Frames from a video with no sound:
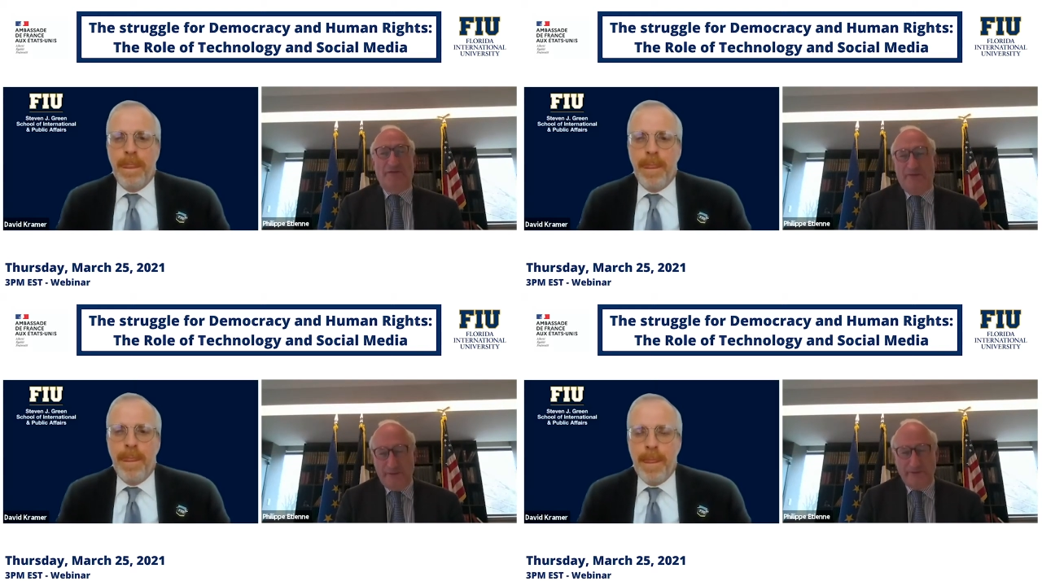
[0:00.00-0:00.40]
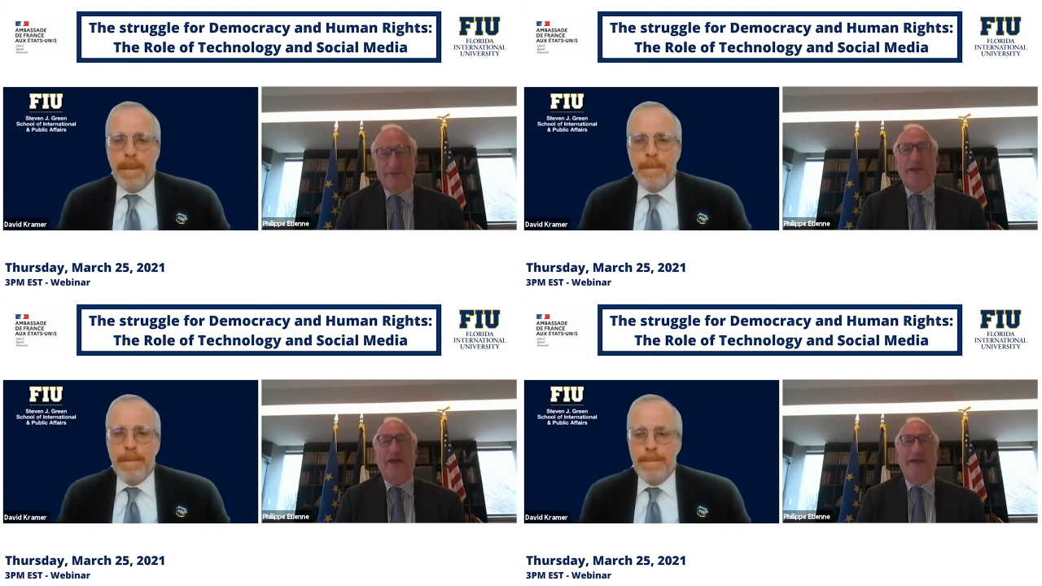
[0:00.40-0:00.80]

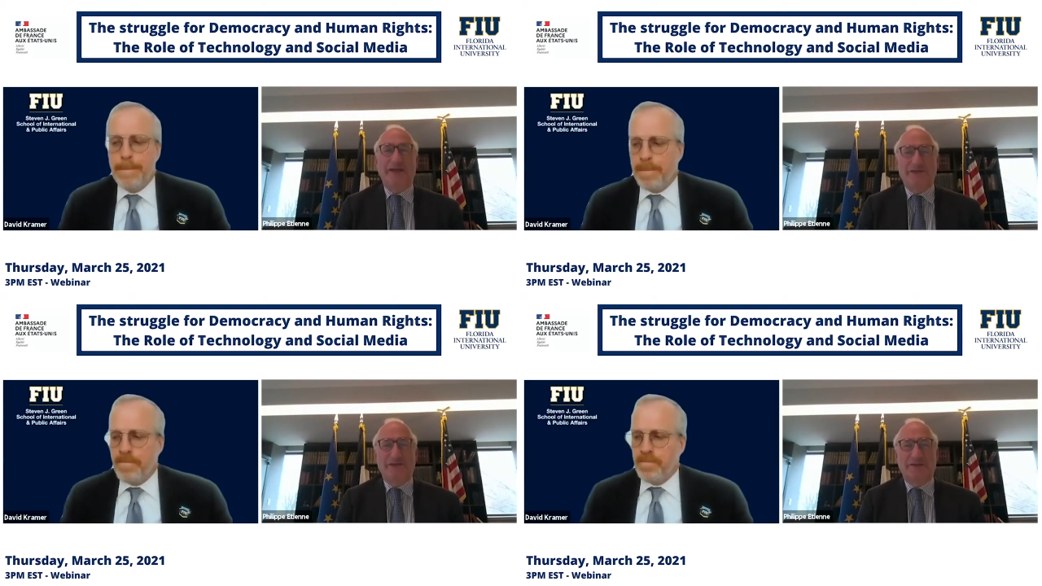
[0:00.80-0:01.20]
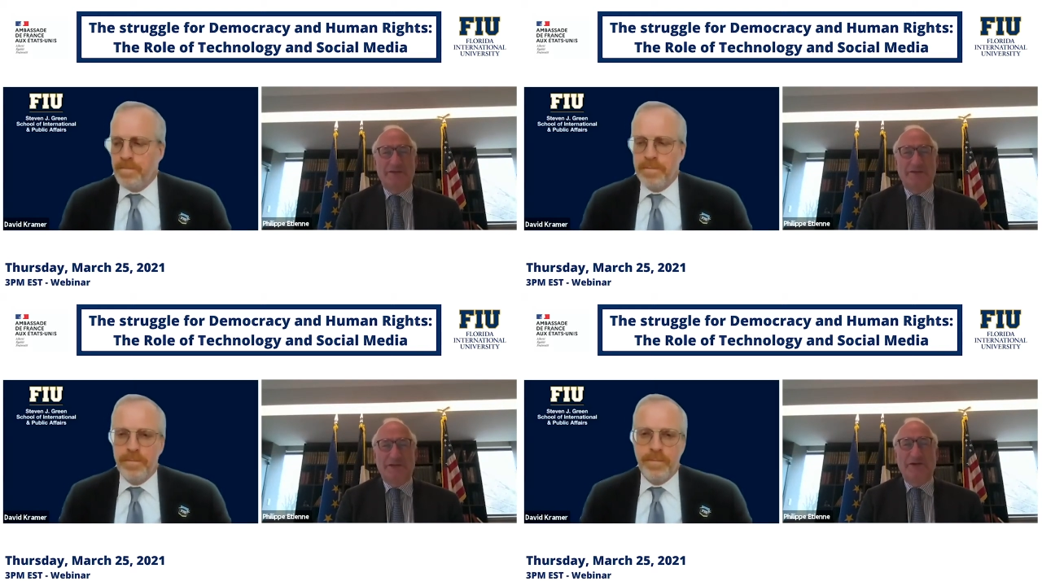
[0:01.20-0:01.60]
Speaker 1: first. And
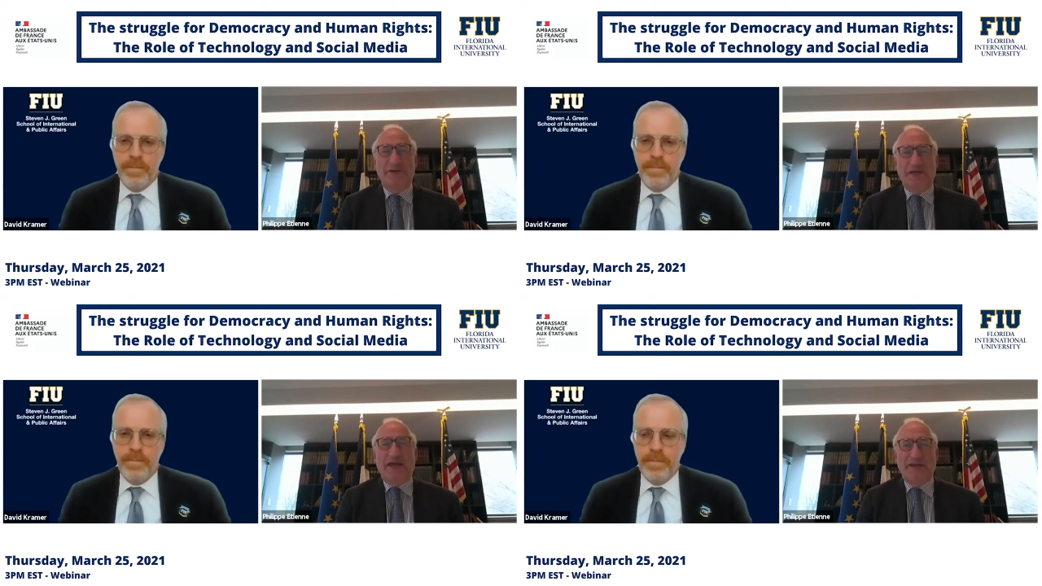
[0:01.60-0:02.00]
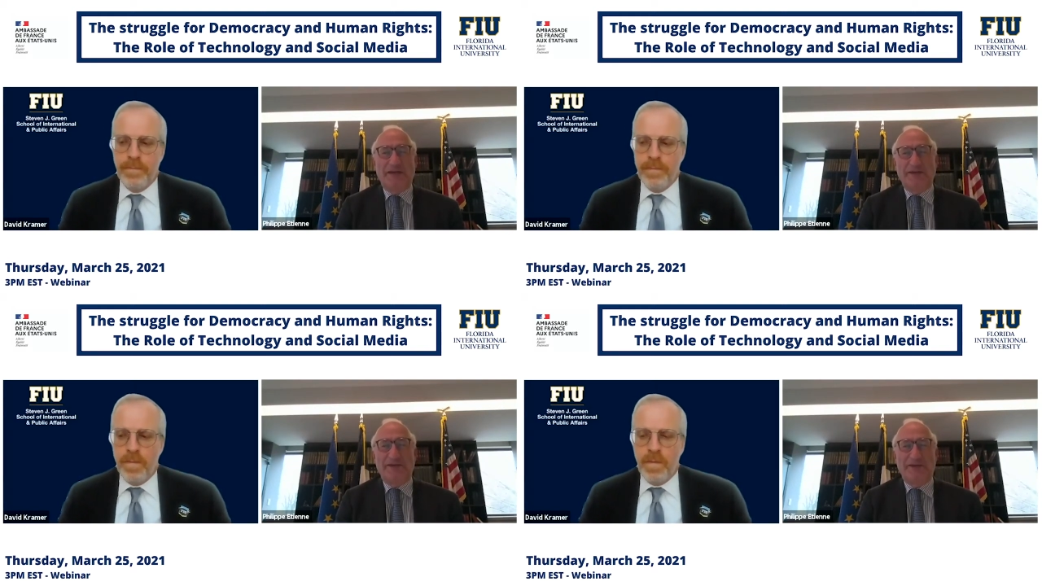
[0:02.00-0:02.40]
uh,
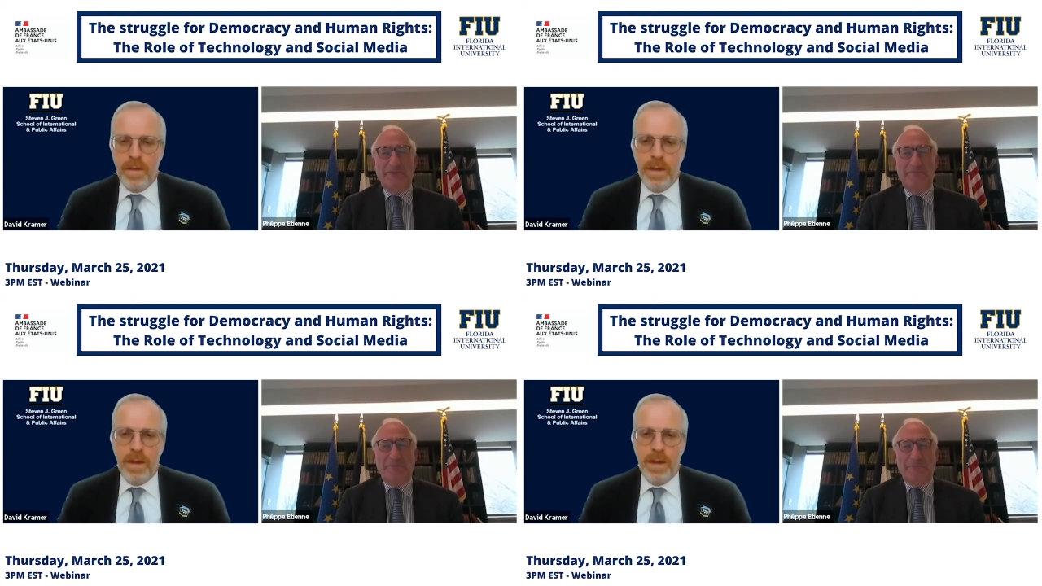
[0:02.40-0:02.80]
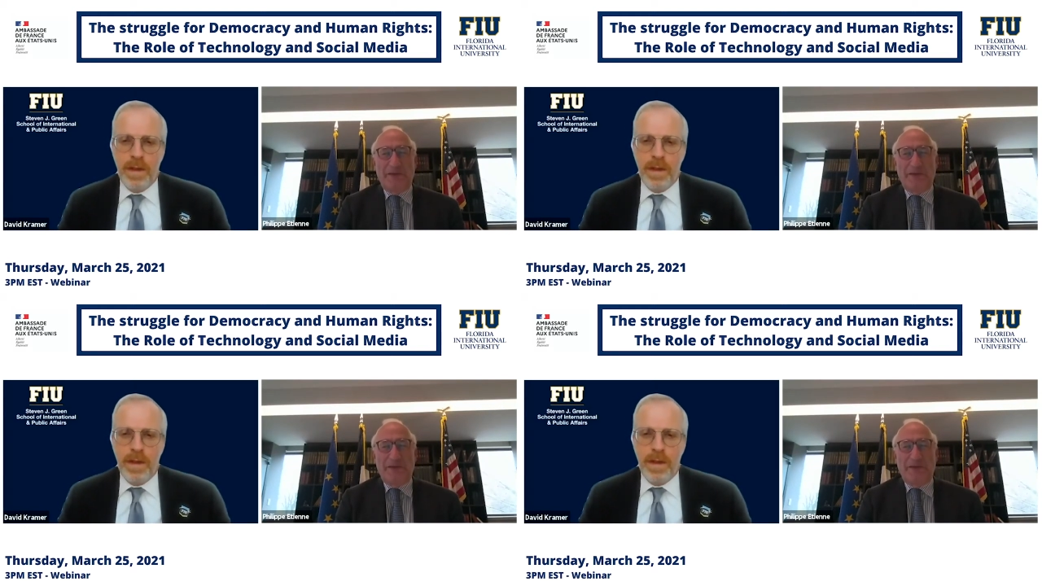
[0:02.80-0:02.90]
again, I, uh,